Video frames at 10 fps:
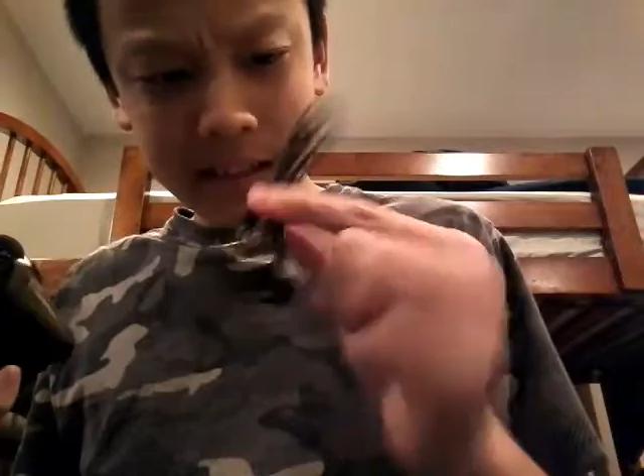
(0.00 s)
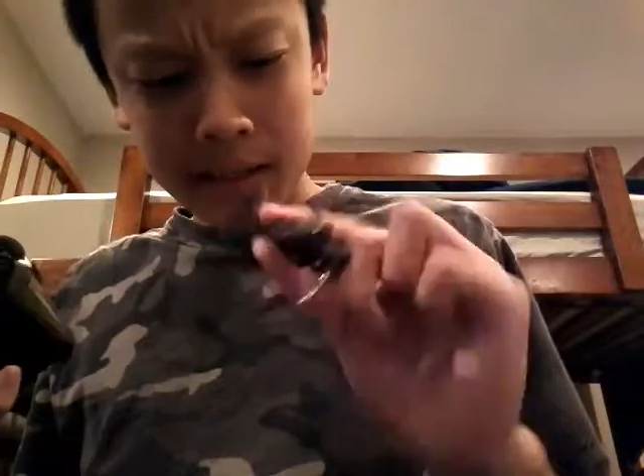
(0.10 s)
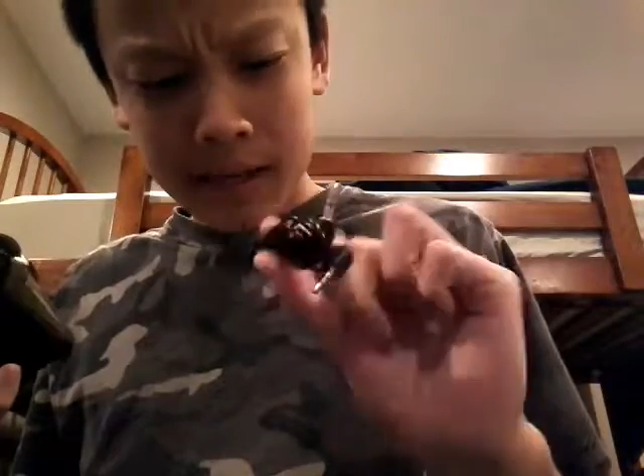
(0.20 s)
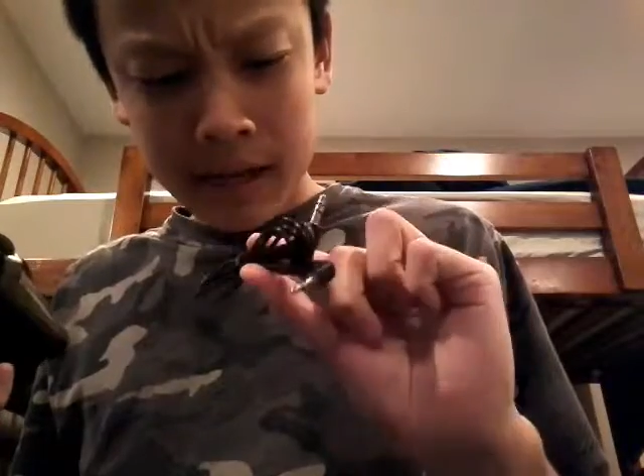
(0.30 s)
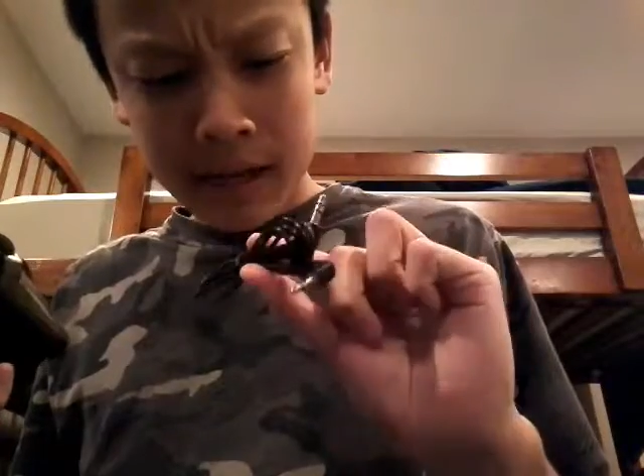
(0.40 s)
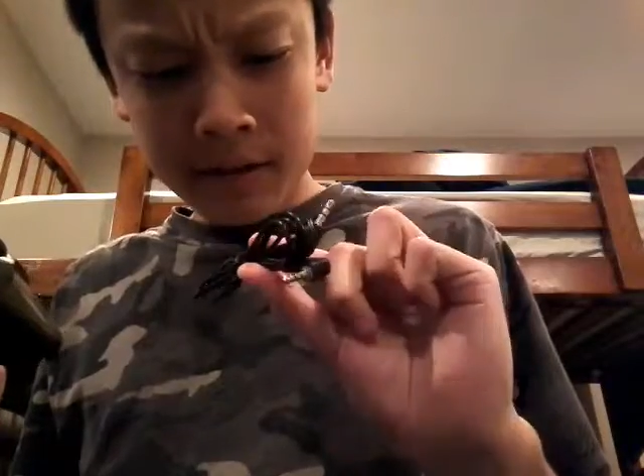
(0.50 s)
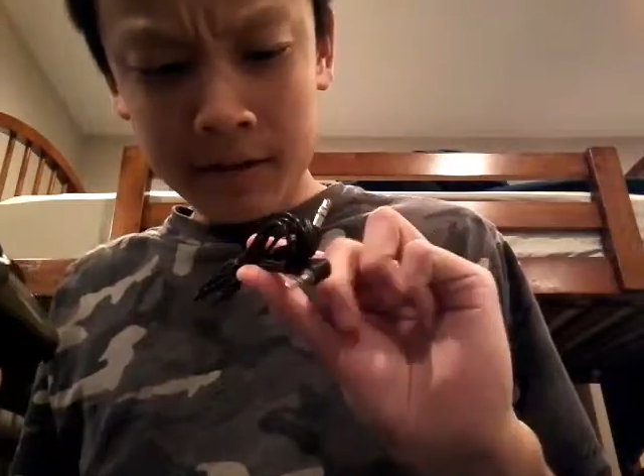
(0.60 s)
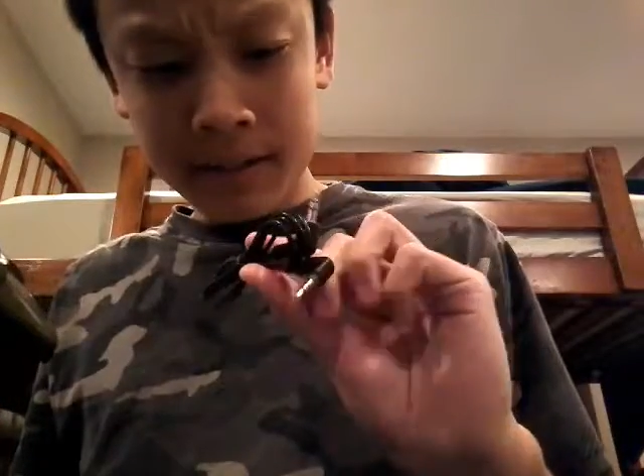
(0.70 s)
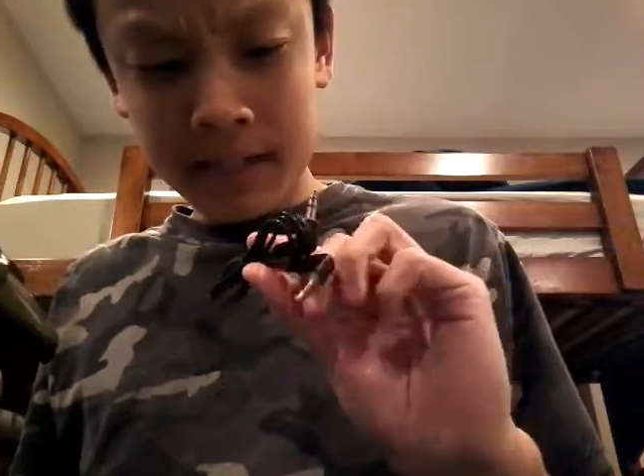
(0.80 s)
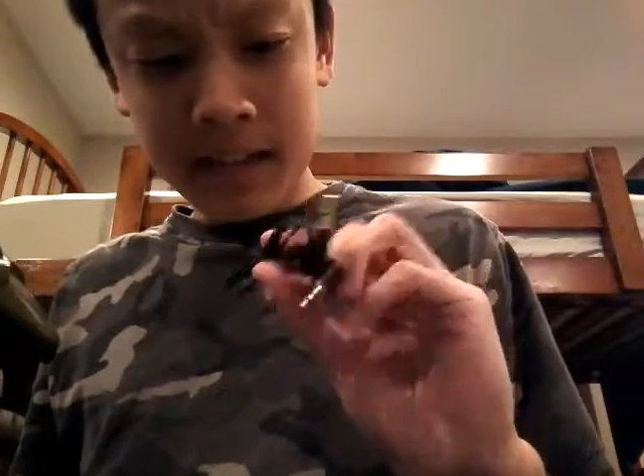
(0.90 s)
don't know what to
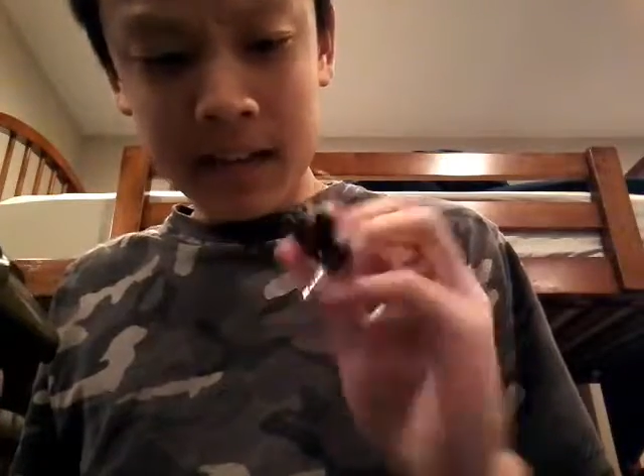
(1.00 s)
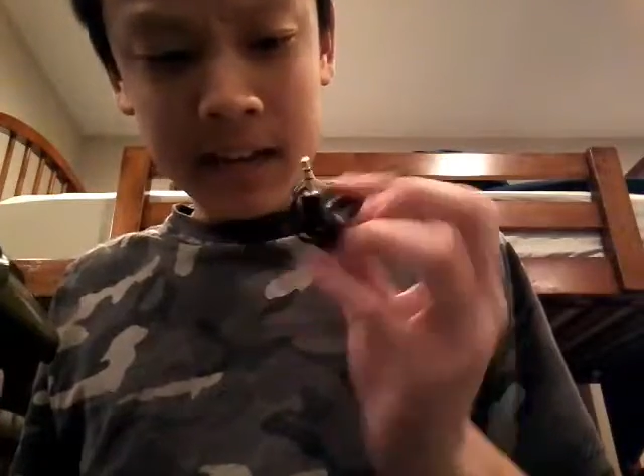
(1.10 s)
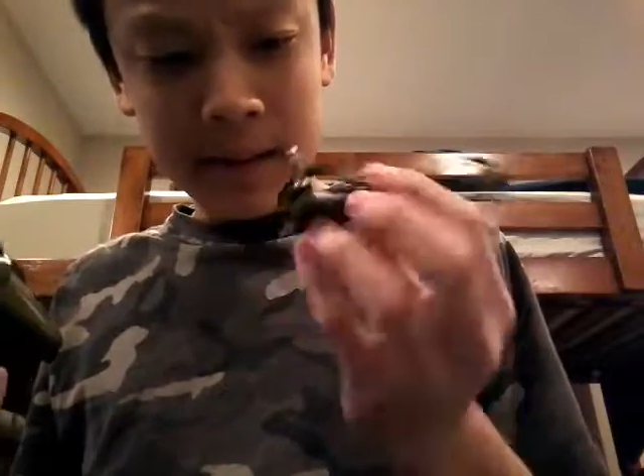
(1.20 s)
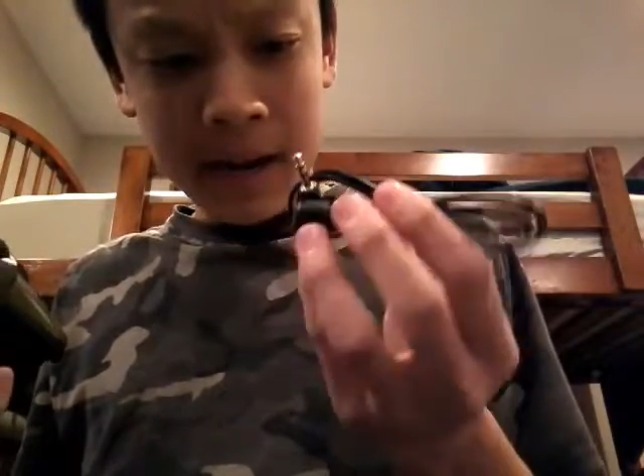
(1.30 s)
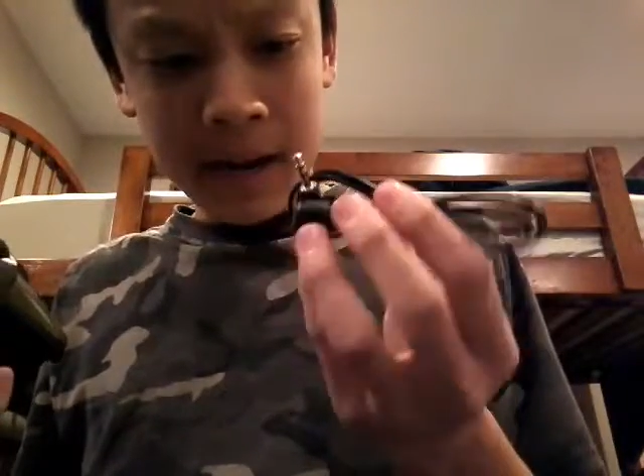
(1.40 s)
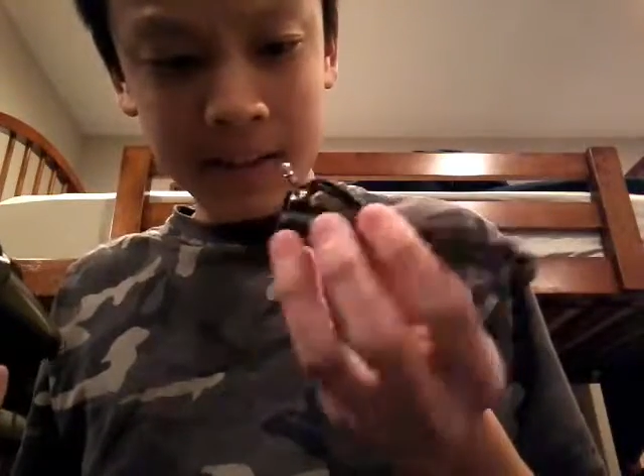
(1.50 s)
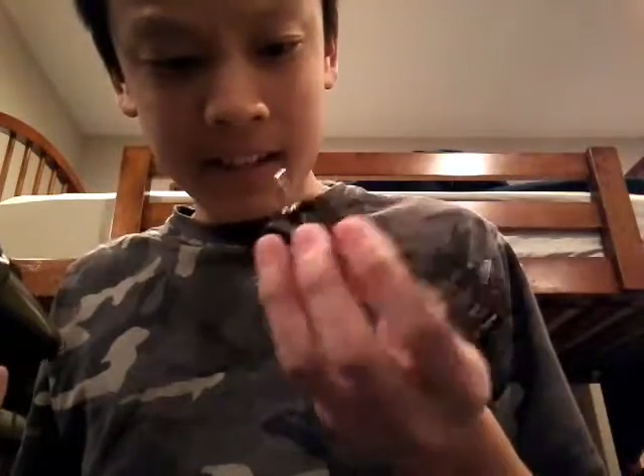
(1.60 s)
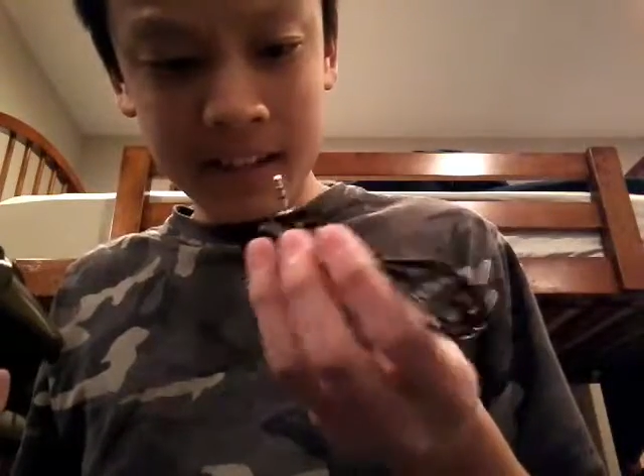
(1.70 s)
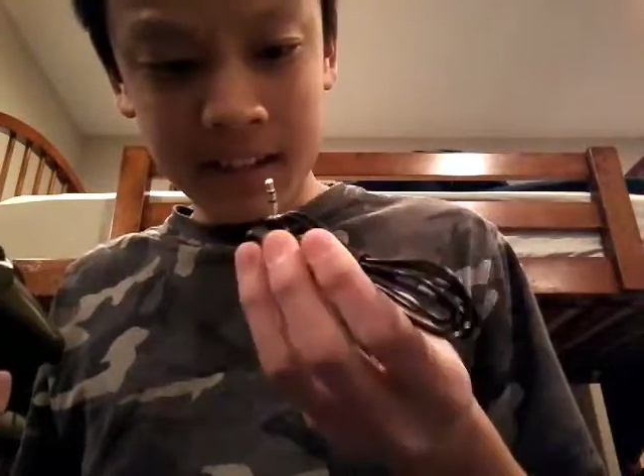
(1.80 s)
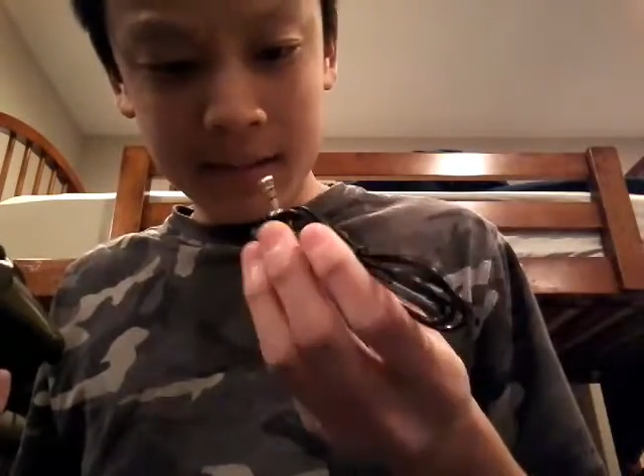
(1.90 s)
say about these,
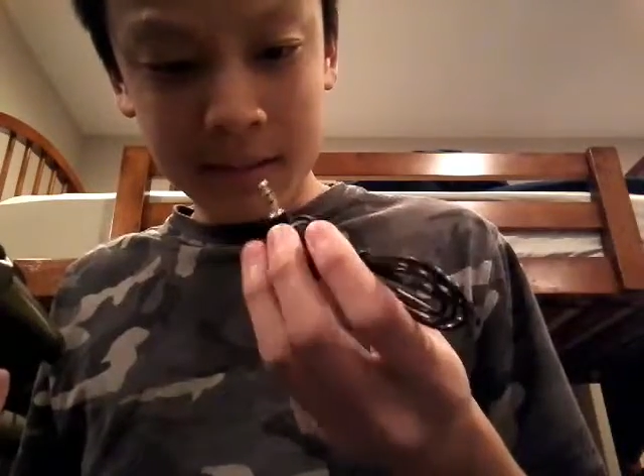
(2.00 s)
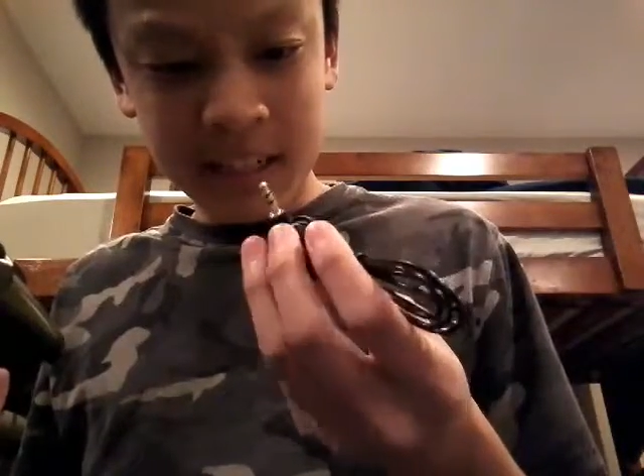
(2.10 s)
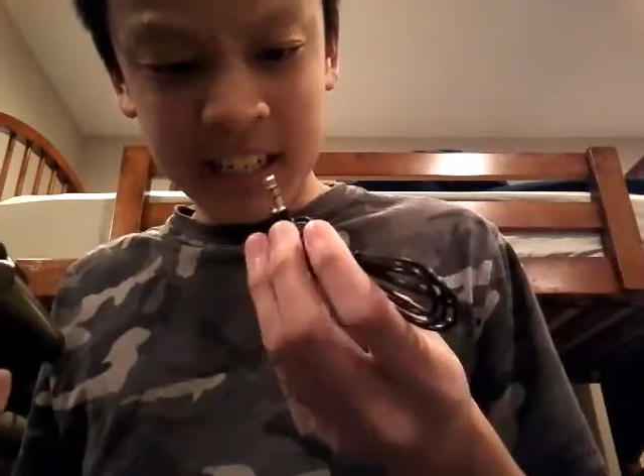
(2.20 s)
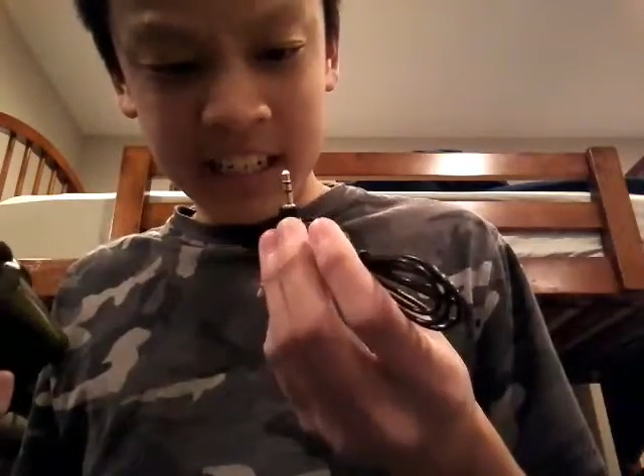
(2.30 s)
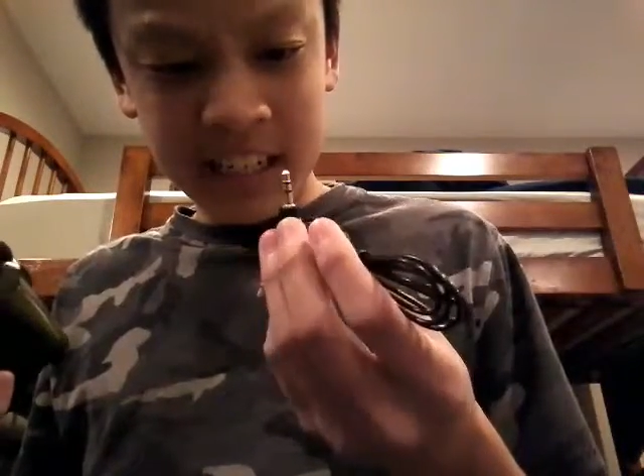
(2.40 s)
but